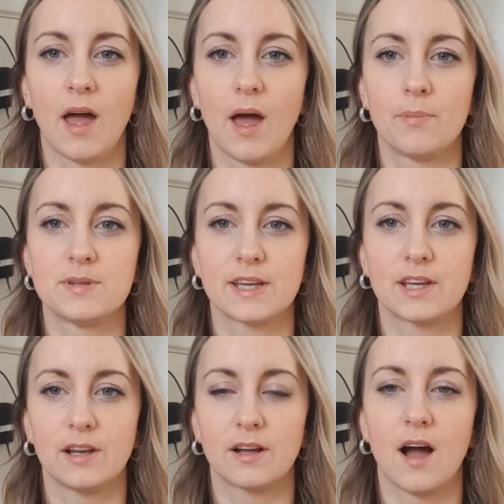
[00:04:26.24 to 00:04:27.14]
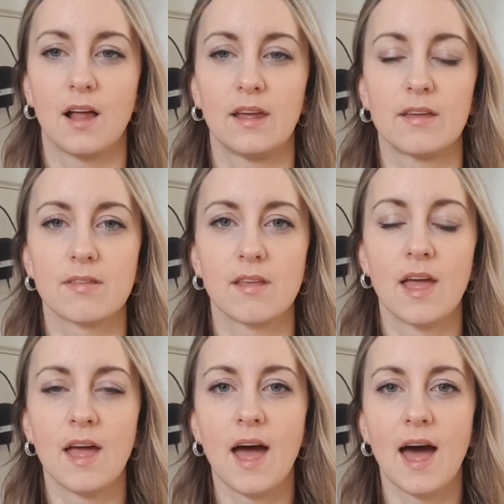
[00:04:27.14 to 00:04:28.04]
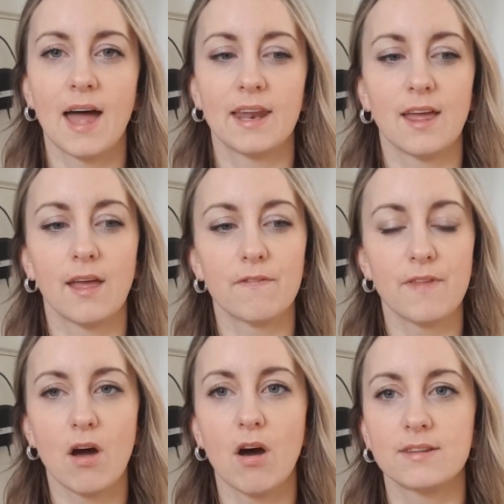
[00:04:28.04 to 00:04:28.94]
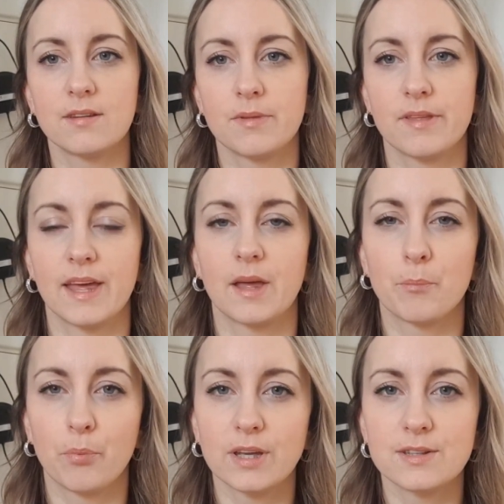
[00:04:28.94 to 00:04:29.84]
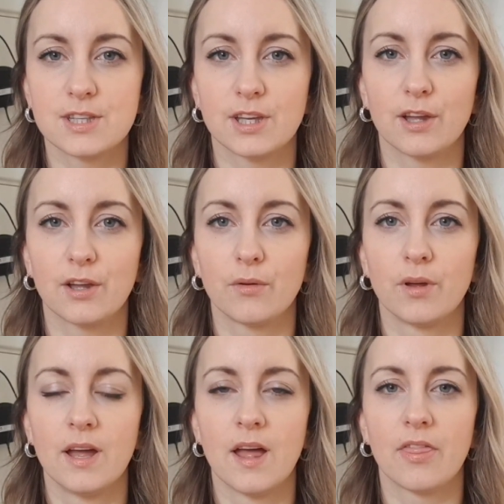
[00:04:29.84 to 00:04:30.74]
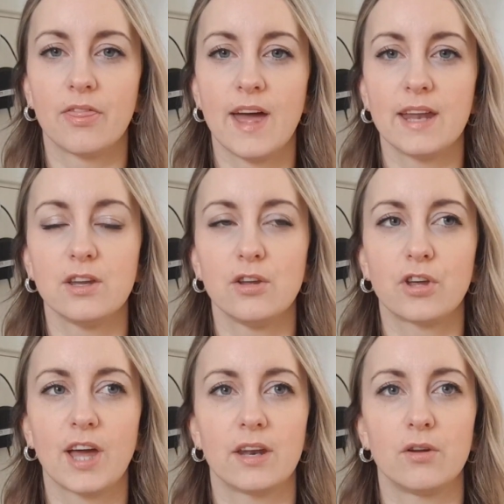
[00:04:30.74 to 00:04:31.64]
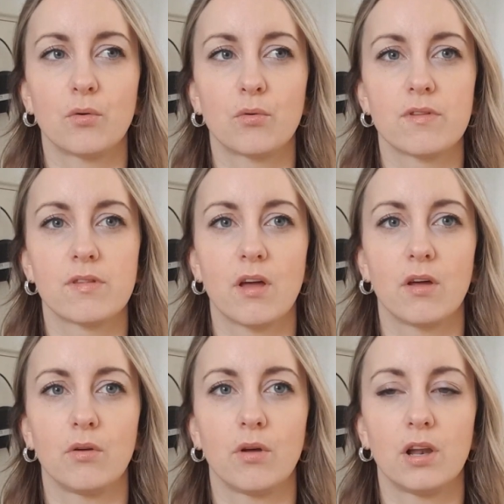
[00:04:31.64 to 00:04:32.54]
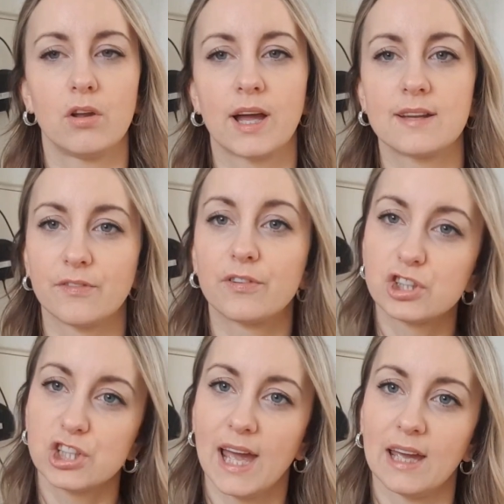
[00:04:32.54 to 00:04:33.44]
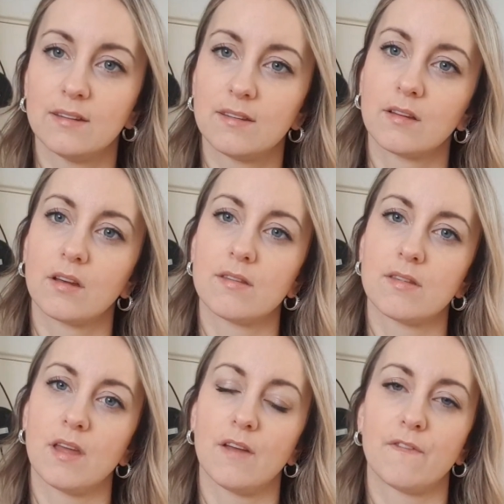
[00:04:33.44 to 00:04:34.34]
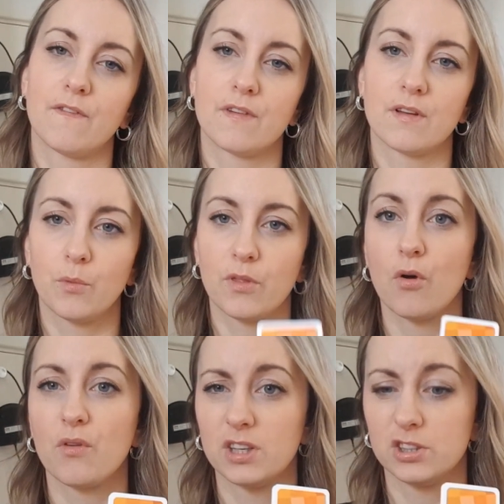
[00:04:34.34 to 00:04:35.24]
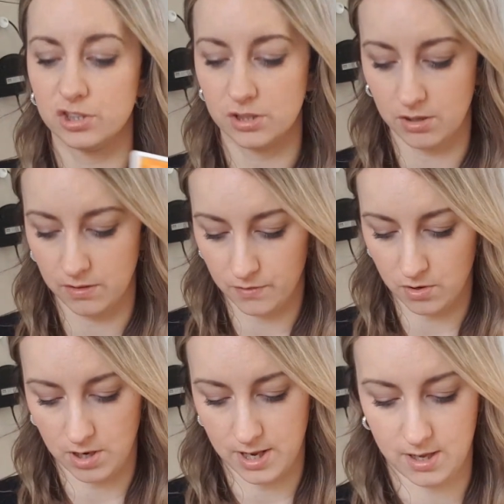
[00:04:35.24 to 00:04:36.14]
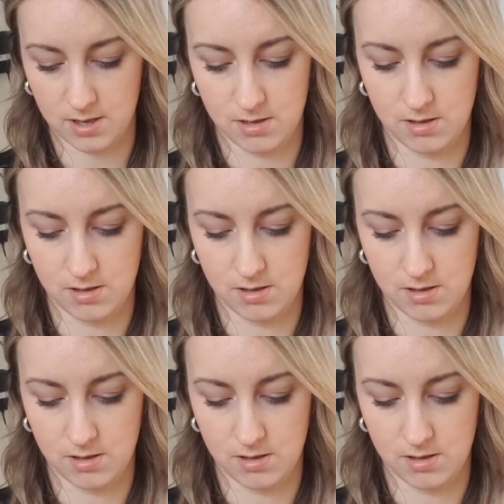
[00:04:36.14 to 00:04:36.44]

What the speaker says: particular colours. And if they're items that they can bring to you, then you can also look at different shades. If with orange, you know, you've got like